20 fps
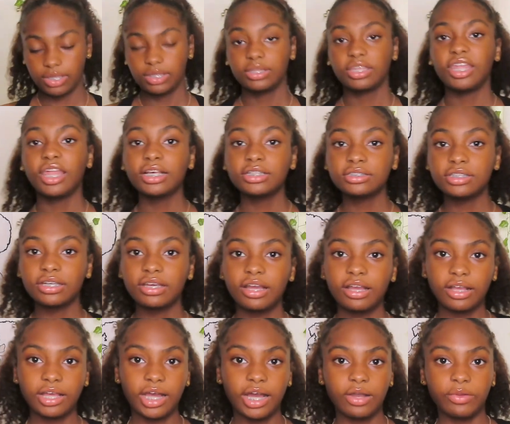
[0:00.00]
The next thing I
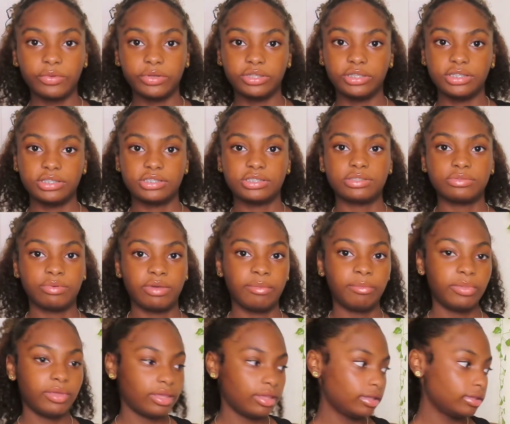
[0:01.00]
got was these
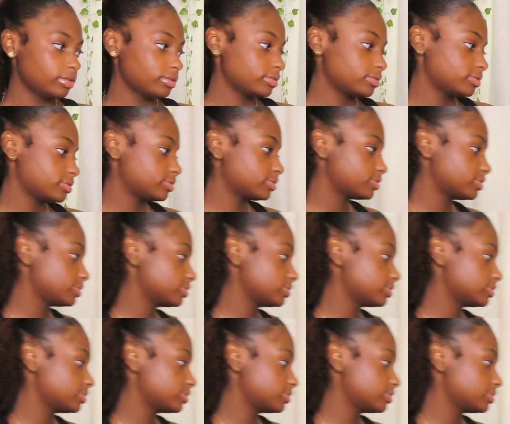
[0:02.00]
sweatpants.